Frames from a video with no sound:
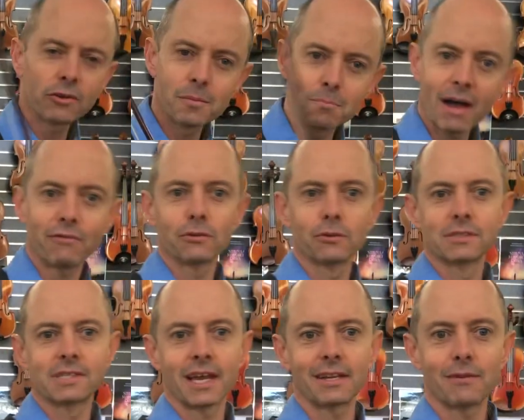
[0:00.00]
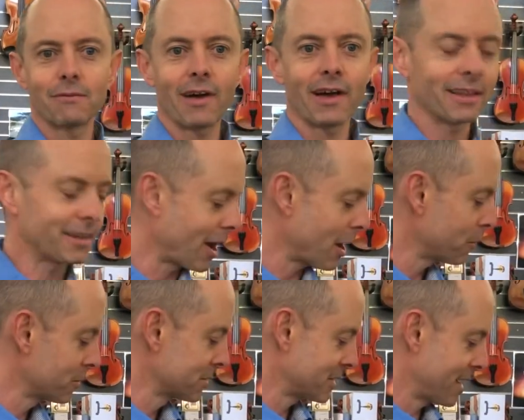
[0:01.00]
a muffled sounding violin, I will
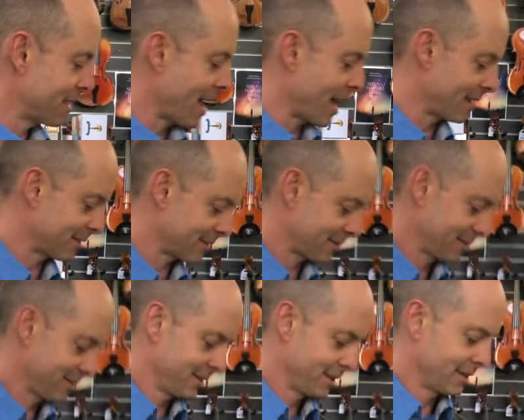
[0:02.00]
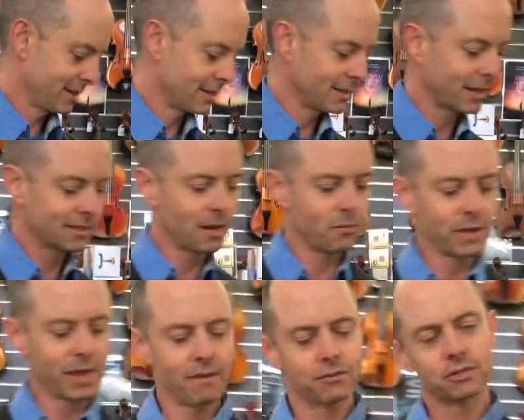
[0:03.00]
say that. Next up we
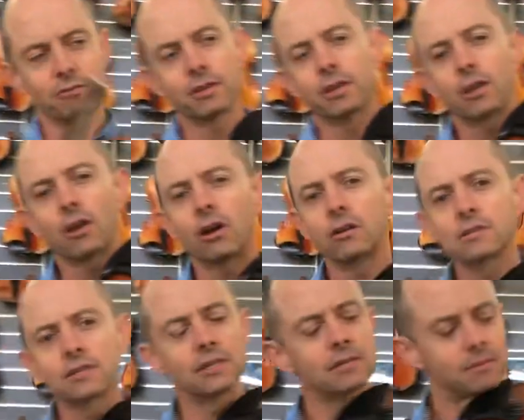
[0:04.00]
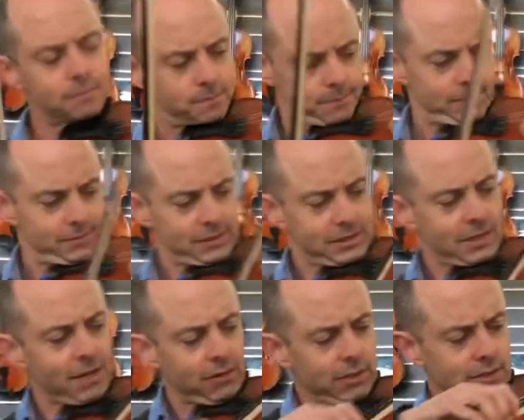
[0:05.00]
have Struna Concert. Let's
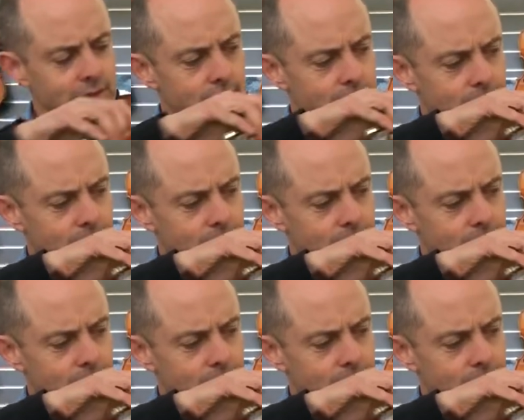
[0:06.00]
have a listen.